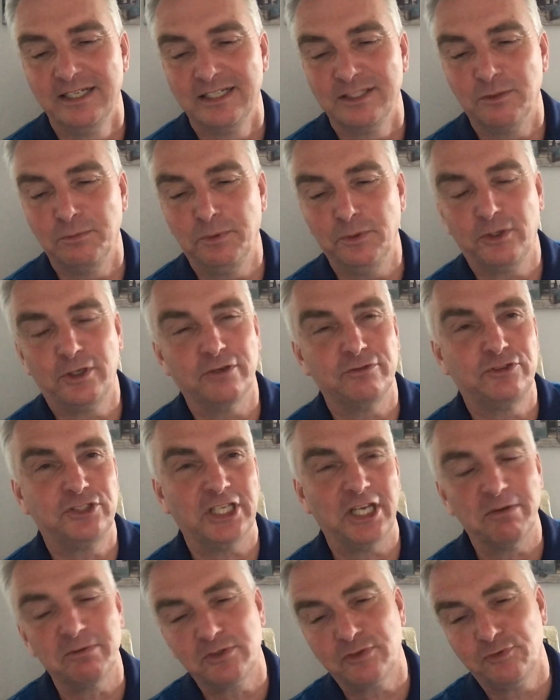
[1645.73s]
The book of
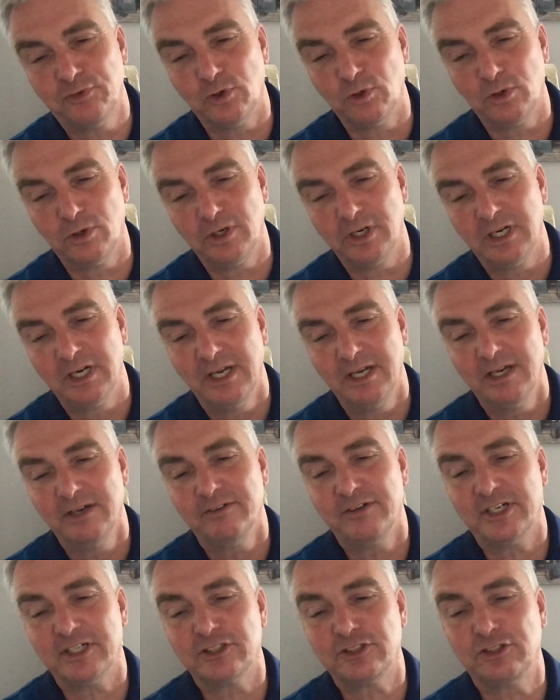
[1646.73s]
James 4
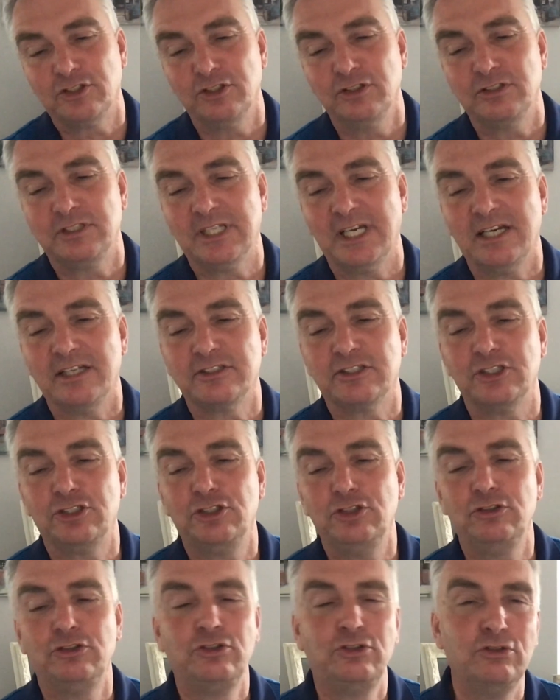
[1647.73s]
verse 2 tells us,
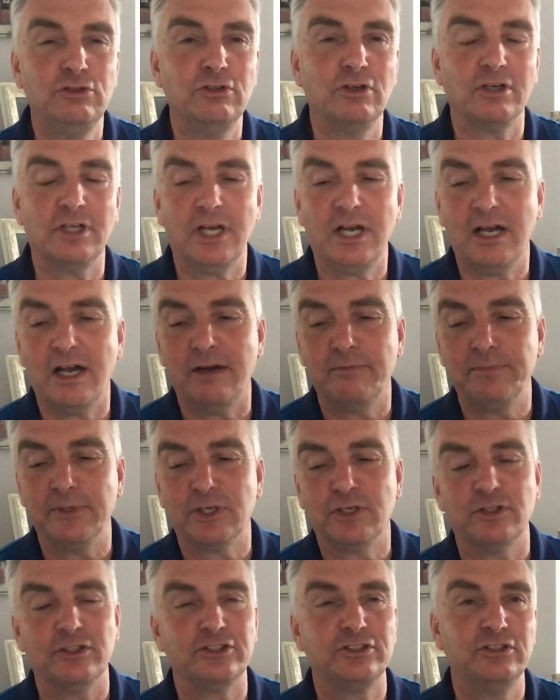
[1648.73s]
you do not have
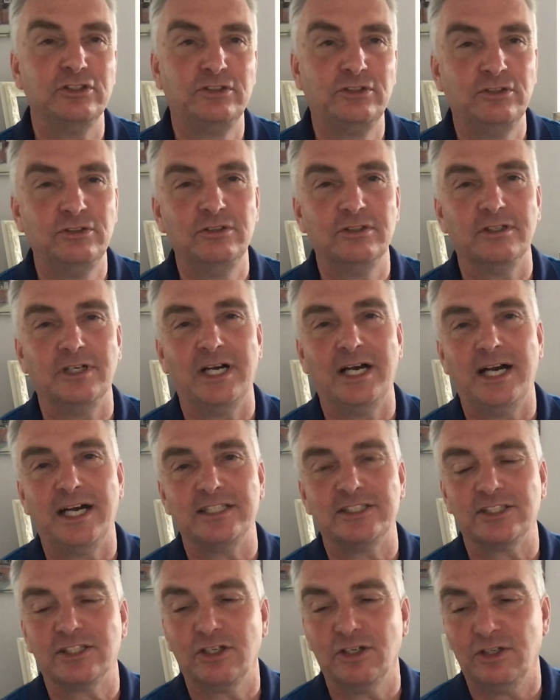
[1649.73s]
because you do not
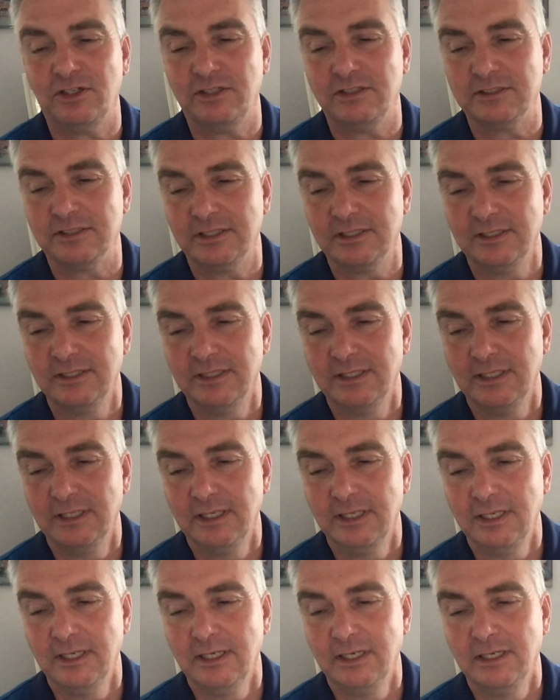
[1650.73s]
ask God.
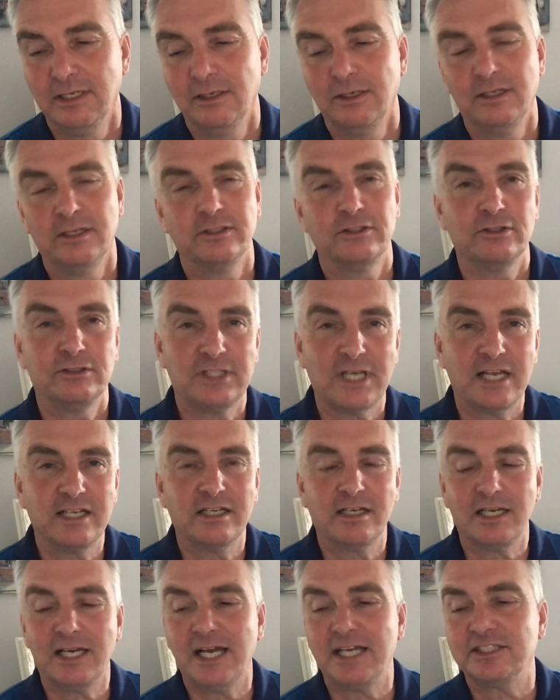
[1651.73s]
So
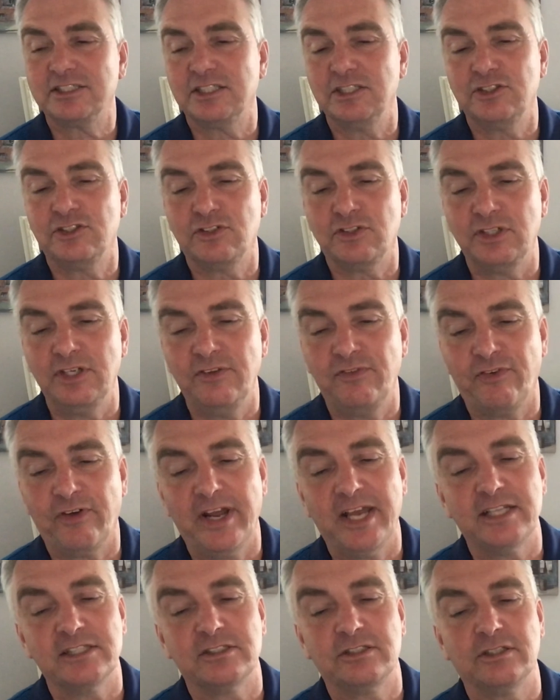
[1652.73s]
Daniel asked his three
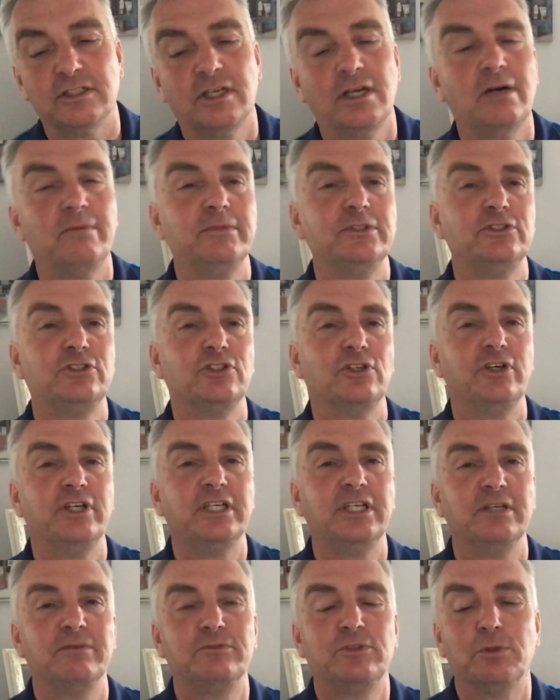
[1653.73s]
friends to come and
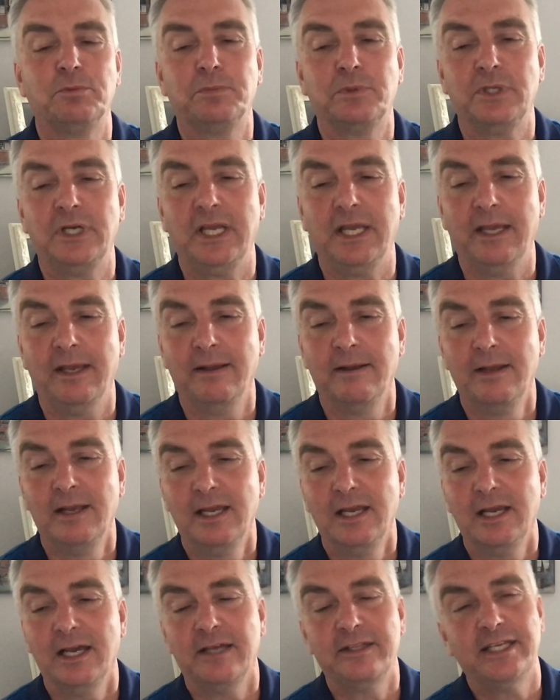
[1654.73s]
join him to pray.
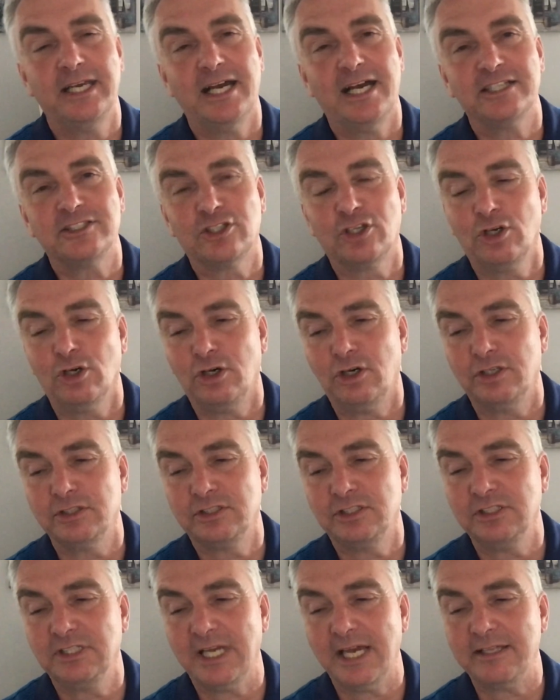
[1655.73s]
And they asked God
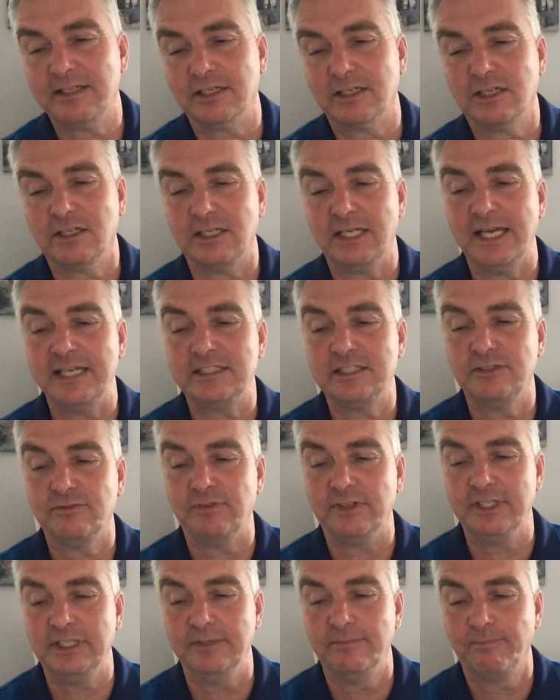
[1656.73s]
together,
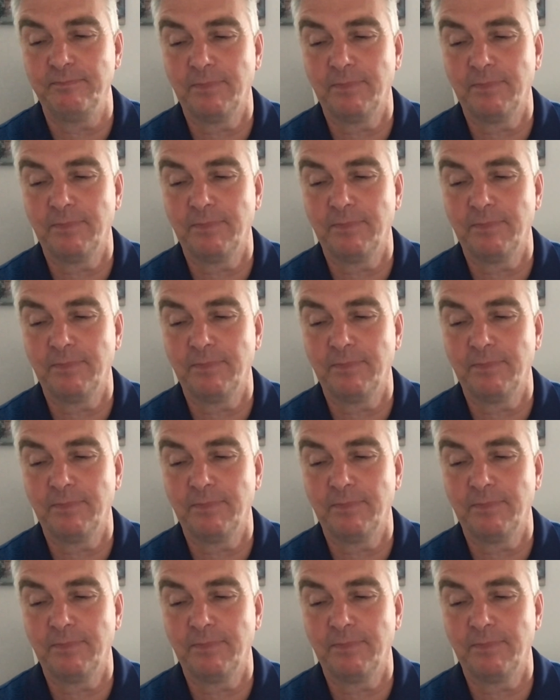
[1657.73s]
collectively.